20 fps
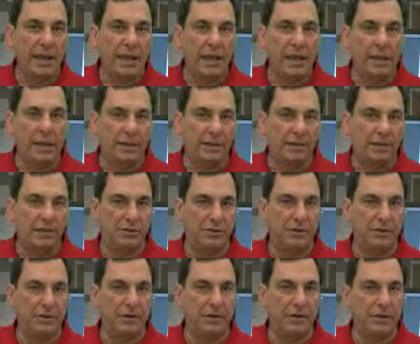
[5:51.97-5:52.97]
and
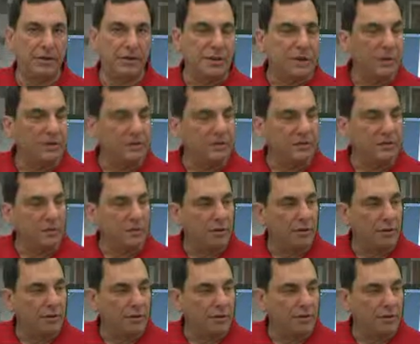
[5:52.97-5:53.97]
she found out that there
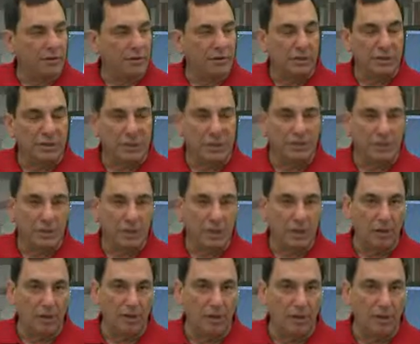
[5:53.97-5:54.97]
are actually 11
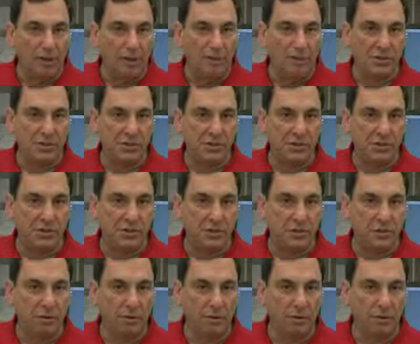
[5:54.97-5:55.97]
companies that
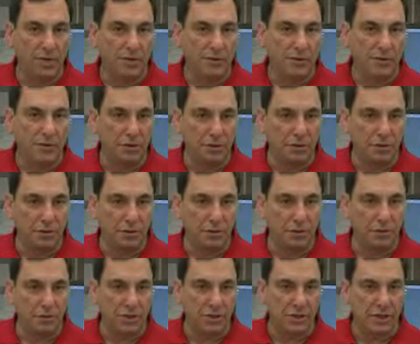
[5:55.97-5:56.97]
are based in New
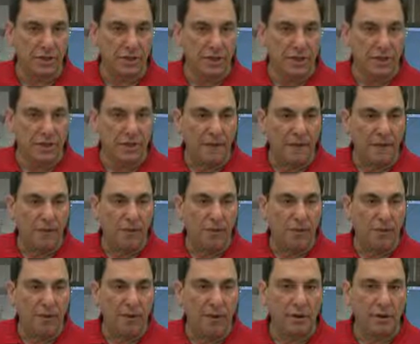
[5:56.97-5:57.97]
Jersey that are
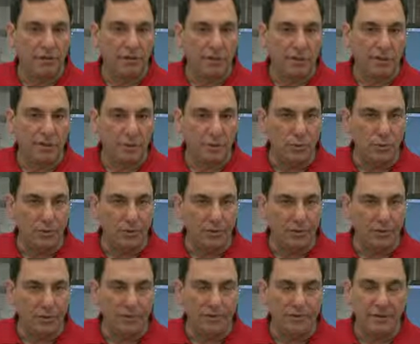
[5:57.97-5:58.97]
part of this new
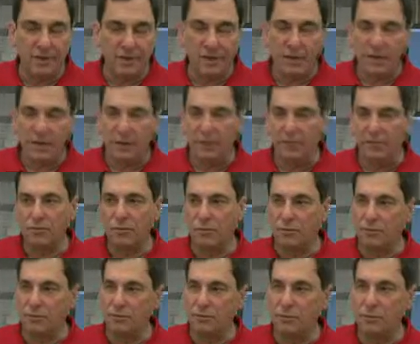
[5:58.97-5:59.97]
wave. And of
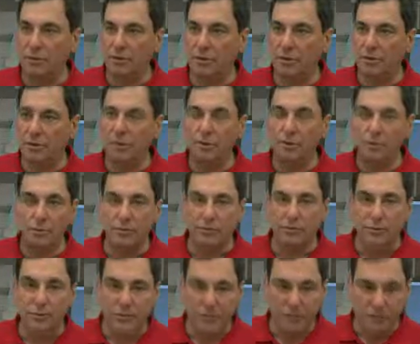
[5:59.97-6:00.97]
course, you know that
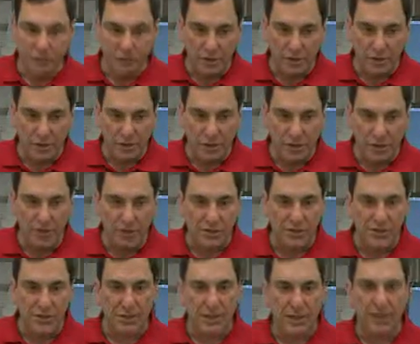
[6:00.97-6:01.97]
gluten-free
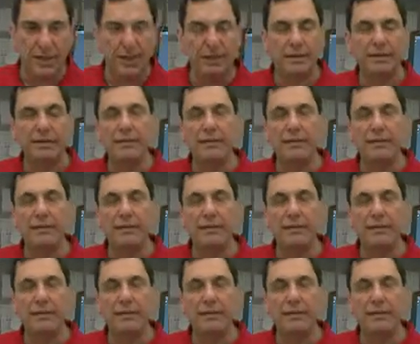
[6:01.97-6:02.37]
means that